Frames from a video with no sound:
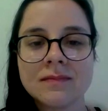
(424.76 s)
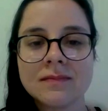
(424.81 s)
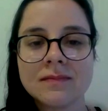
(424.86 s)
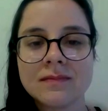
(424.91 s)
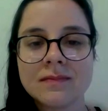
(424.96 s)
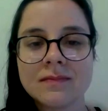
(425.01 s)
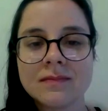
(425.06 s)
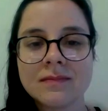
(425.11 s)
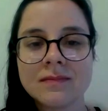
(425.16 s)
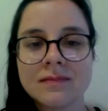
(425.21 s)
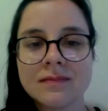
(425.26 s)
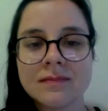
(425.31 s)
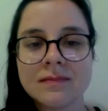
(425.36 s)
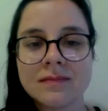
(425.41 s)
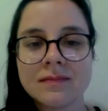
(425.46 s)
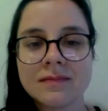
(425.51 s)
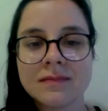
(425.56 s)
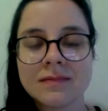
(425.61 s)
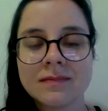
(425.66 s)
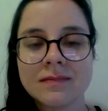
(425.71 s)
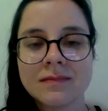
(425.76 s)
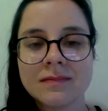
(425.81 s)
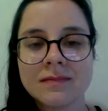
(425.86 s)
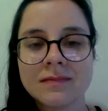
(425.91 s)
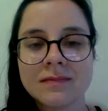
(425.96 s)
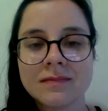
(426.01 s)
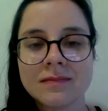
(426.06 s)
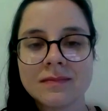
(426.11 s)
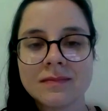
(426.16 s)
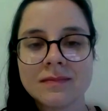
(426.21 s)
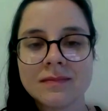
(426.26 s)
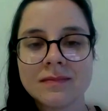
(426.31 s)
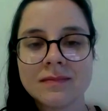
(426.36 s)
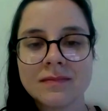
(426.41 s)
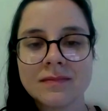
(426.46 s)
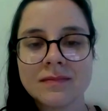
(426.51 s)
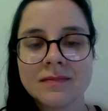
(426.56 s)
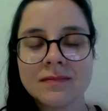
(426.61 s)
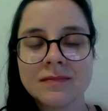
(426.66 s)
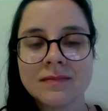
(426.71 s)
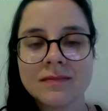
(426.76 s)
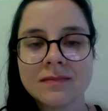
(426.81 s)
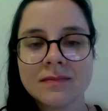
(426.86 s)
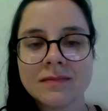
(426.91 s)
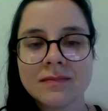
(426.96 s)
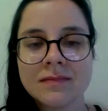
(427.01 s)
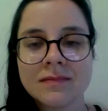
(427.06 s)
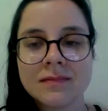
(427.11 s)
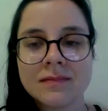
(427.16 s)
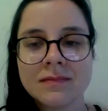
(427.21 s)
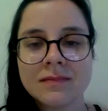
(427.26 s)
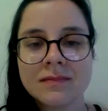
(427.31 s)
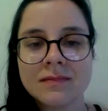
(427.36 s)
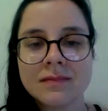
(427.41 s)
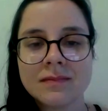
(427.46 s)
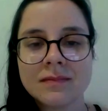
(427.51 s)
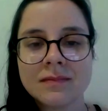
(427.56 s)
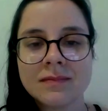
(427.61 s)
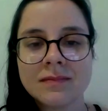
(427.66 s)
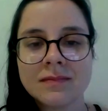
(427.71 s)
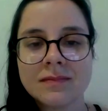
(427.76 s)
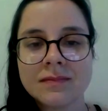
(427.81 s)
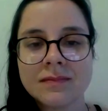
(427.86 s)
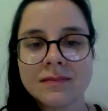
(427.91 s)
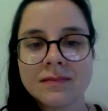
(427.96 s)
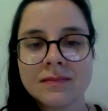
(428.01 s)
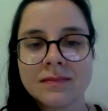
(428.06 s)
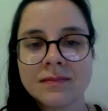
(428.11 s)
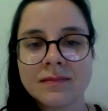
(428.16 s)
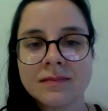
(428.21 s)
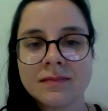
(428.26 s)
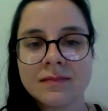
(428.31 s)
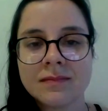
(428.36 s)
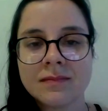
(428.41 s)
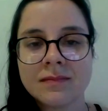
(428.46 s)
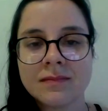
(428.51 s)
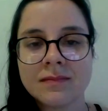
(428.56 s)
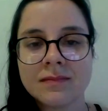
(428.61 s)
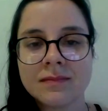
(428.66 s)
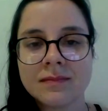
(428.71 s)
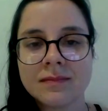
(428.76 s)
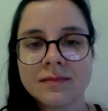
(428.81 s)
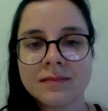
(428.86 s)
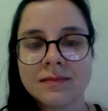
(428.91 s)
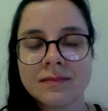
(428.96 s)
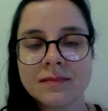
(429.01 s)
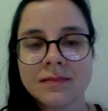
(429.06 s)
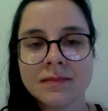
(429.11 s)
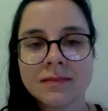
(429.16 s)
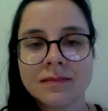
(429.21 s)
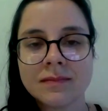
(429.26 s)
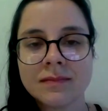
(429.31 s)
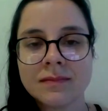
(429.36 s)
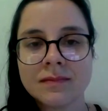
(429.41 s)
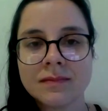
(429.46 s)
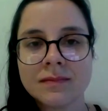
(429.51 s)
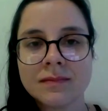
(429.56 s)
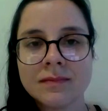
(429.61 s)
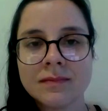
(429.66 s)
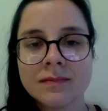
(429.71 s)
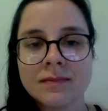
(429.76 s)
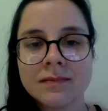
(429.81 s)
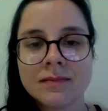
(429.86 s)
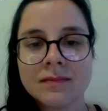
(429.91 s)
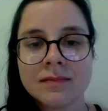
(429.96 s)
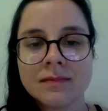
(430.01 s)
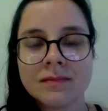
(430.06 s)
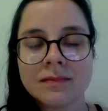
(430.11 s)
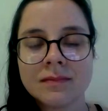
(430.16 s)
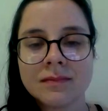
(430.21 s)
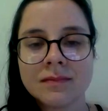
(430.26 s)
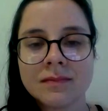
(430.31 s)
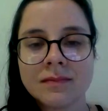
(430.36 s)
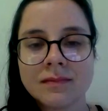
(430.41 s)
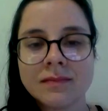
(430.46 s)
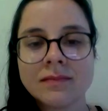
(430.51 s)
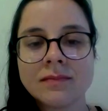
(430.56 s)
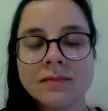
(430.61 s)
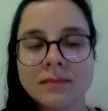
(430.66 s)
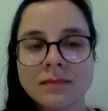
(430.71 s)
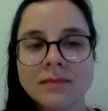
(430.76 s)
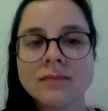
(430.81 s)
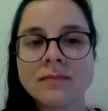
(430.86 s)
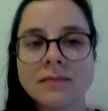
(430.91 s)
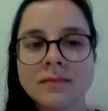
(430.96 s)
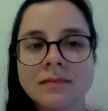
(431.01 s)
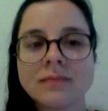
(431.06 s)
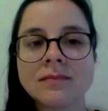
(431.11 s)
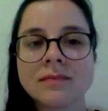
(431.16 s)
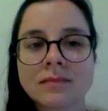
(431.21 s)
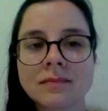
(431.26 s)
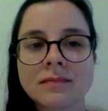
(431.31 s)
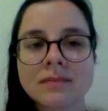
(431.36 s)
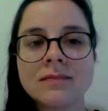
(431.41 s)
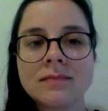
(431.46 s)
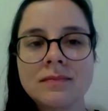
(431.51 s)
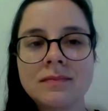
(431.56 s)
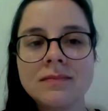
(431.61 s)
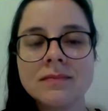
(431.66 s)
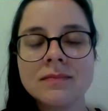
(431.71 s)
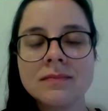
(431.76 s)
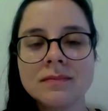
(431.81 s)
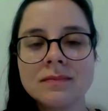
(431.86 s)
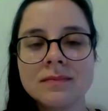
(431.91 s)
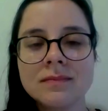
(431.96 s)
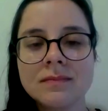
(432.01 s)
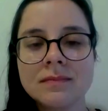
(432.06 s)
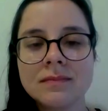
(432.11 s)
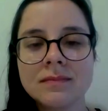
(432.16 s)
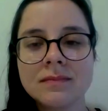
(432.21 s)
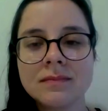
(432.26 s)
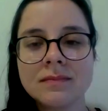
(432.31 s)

(silent)